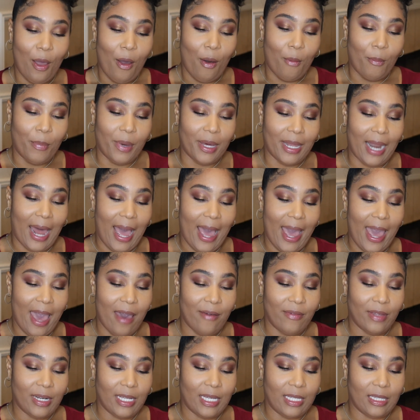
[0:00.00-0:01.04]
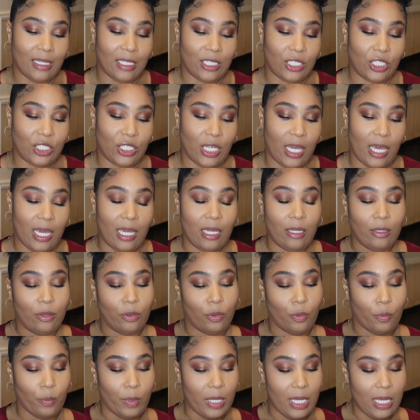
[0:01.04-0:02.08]
but I have it in the shade
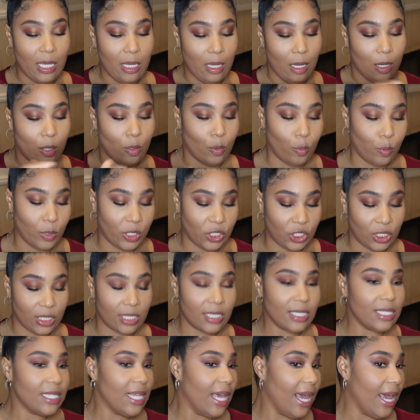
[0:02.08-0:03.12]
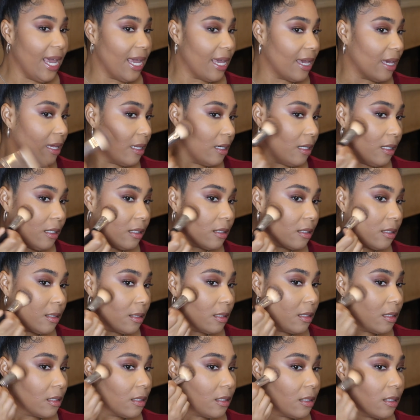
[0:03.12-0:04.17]
3, which is tan,
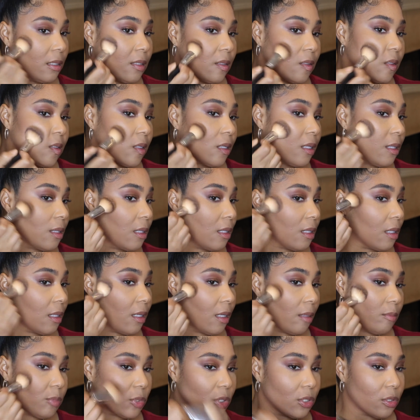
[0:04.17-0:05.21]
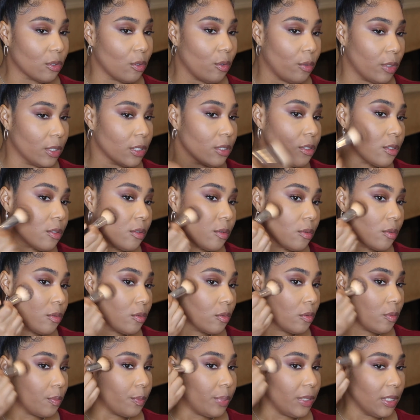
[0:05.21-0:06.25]
and then I'm just going
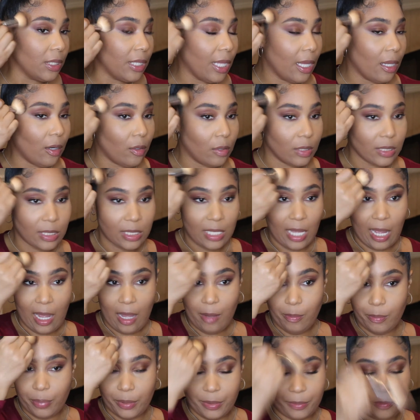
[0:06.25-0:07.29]
to put that on top.